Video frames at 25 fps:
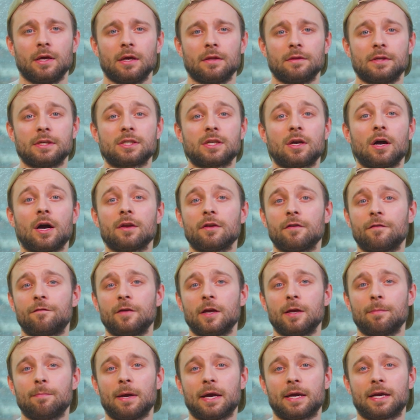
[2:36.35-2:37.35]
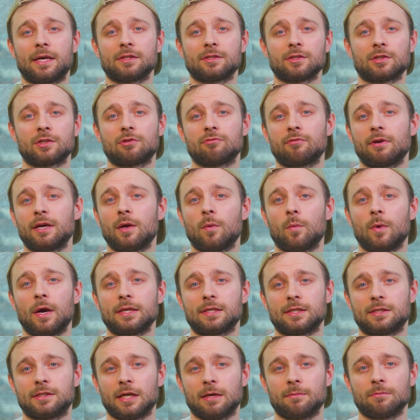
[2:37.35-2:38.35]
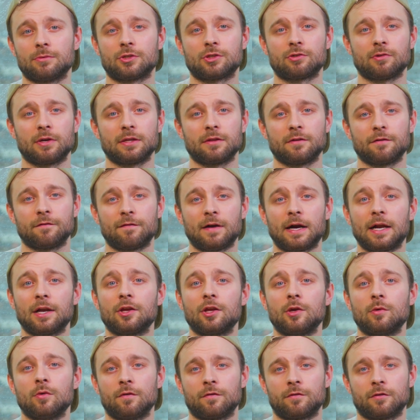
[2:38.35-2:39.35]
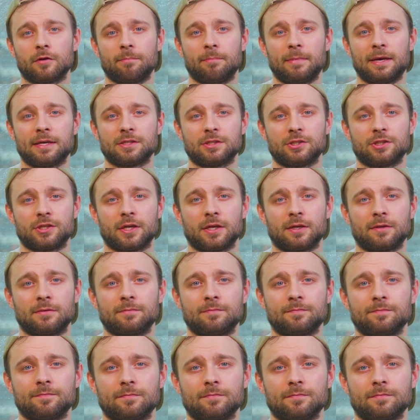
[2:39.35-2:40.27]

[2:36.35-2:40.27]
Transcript: This kind of feedback is a great way to demonstrate the value of good messaging.